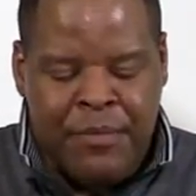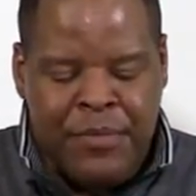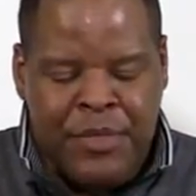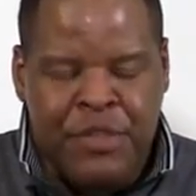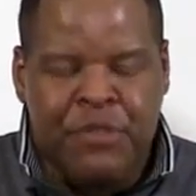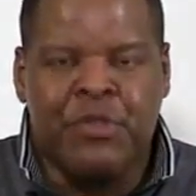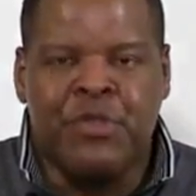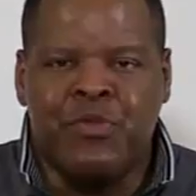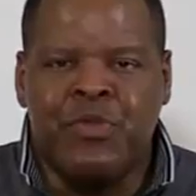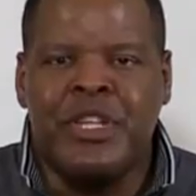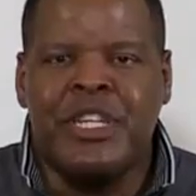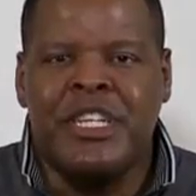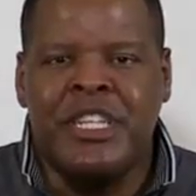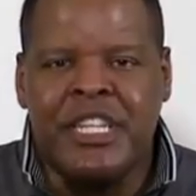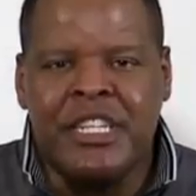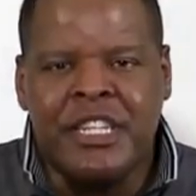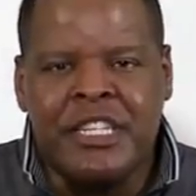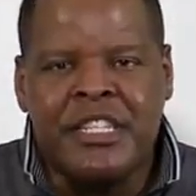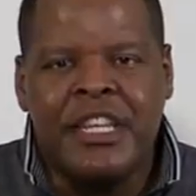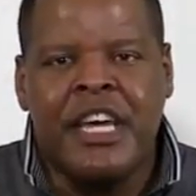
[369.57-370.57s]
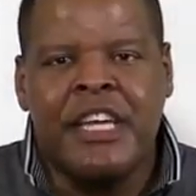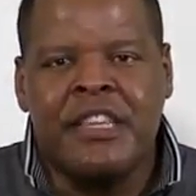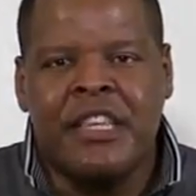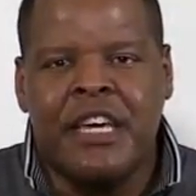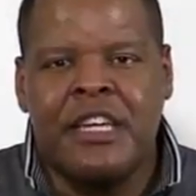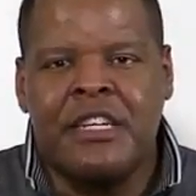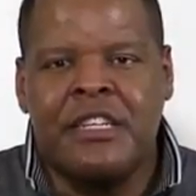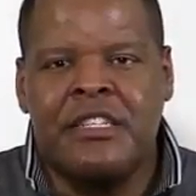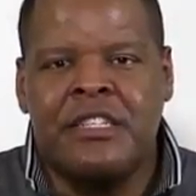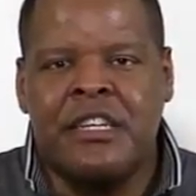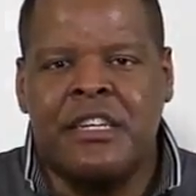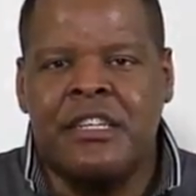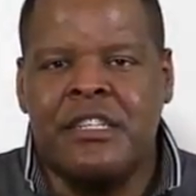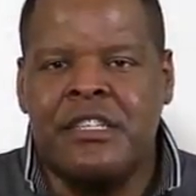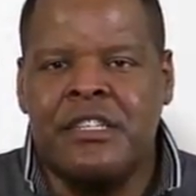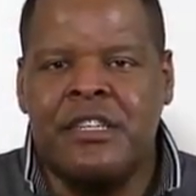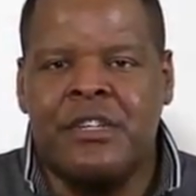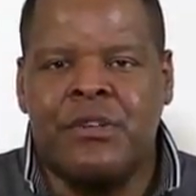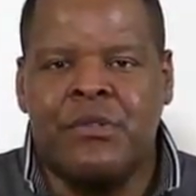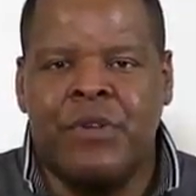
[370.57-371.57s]
you would really need to take that into
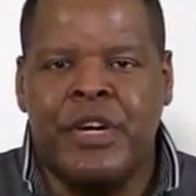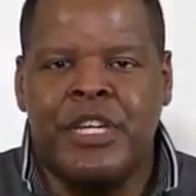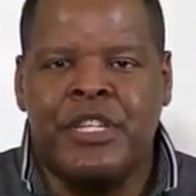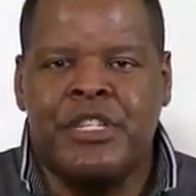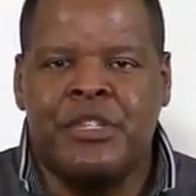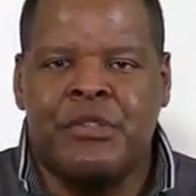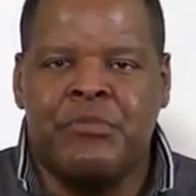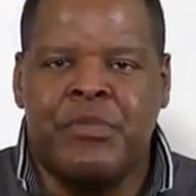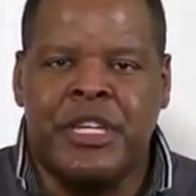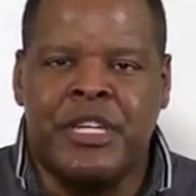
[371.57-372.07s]
consideration,